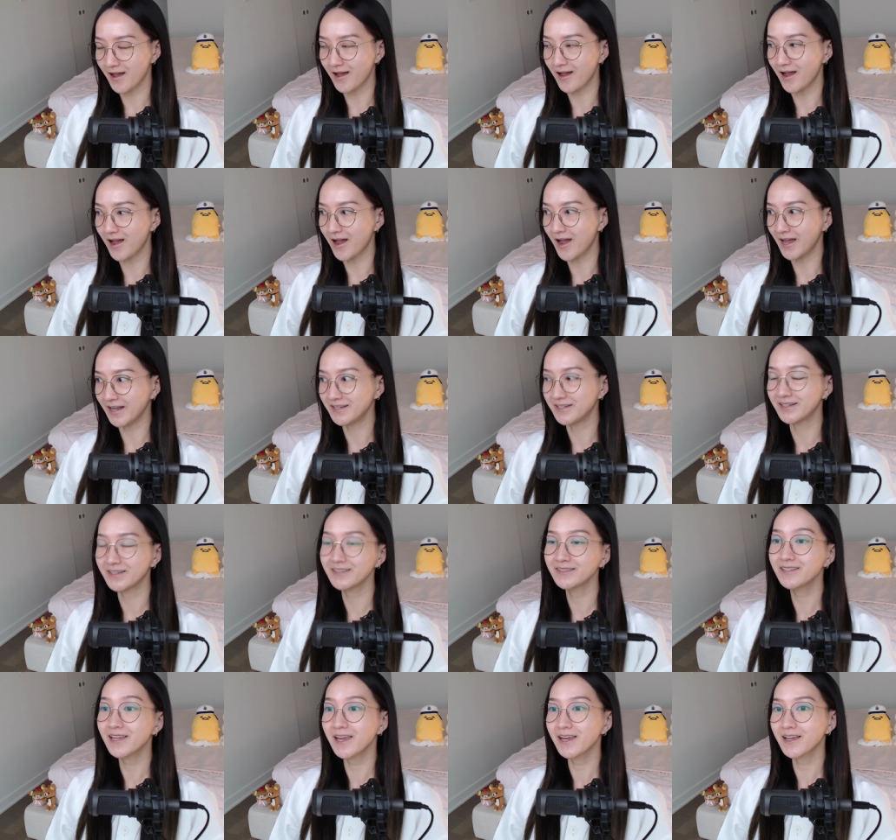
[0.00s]
I didn't
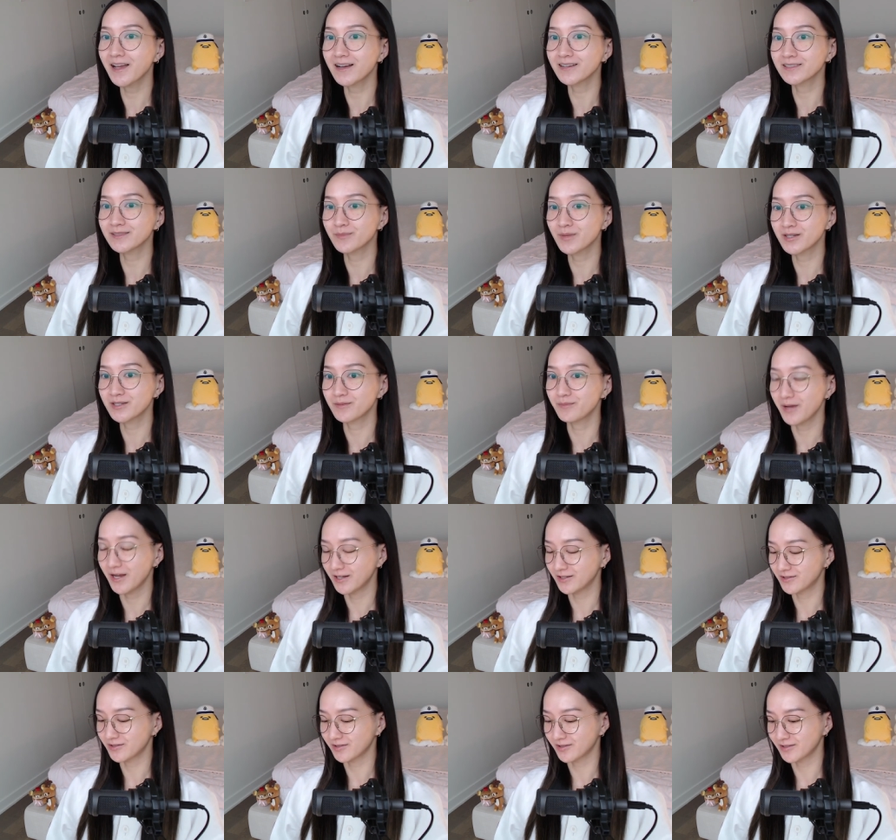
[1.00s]
take as much
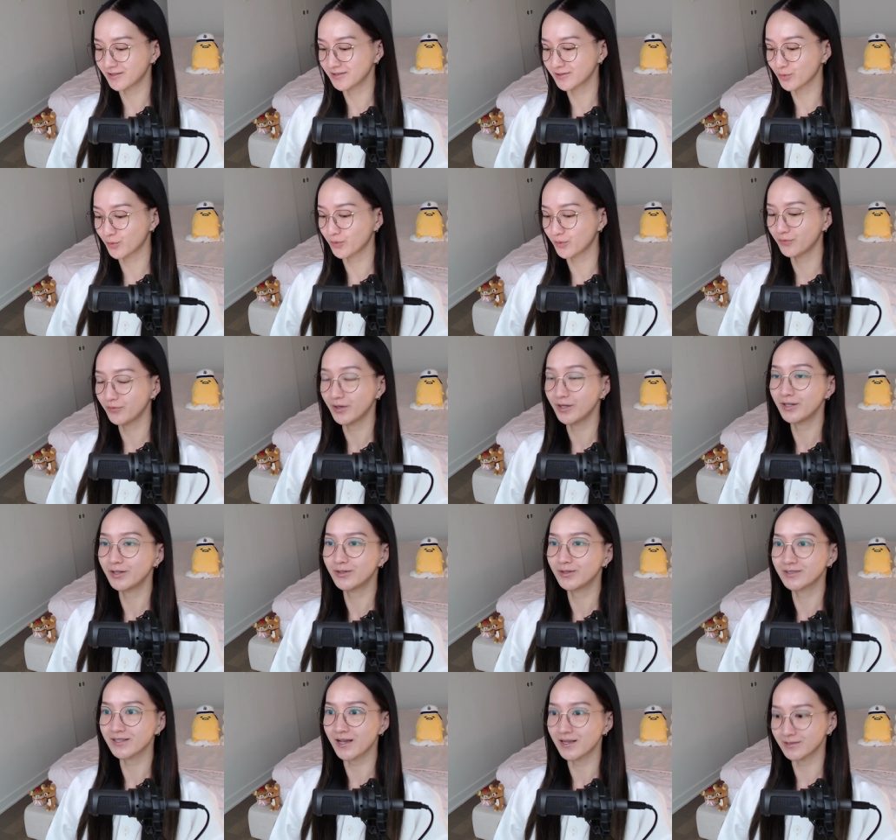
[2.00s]
pictures or
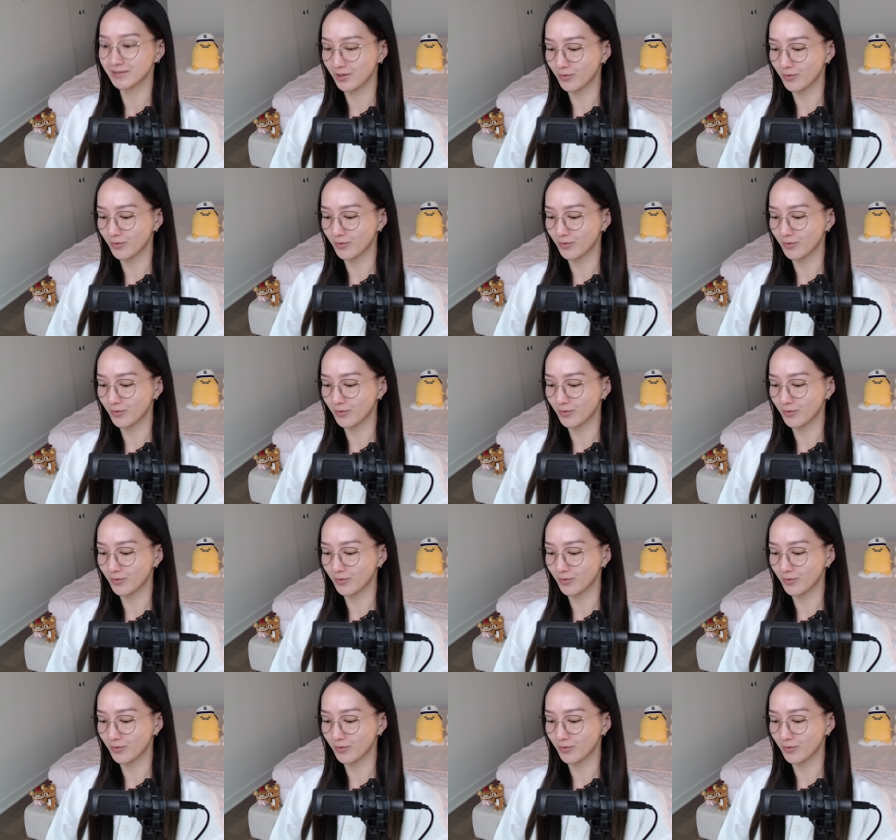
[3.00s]
videos as I